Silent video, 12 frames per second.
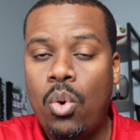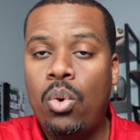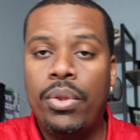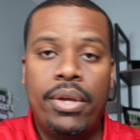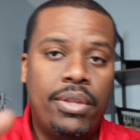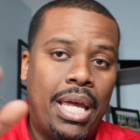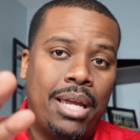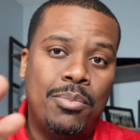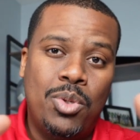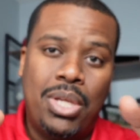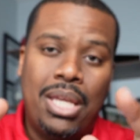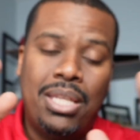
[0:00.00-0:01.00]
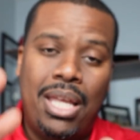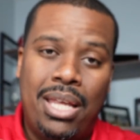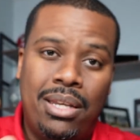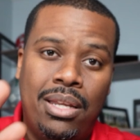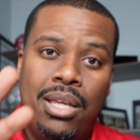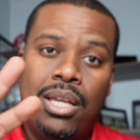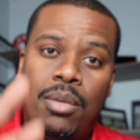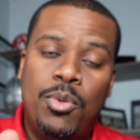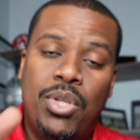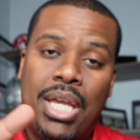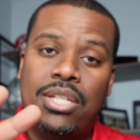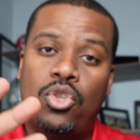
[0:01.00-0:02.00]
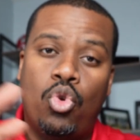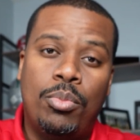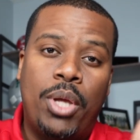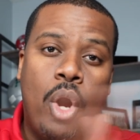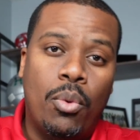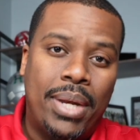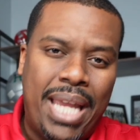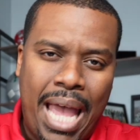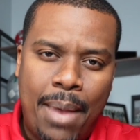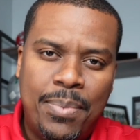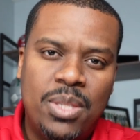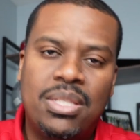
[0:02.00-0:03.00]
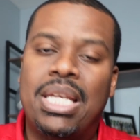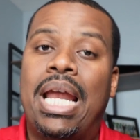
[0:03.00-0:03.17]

Or that communication normally already happens,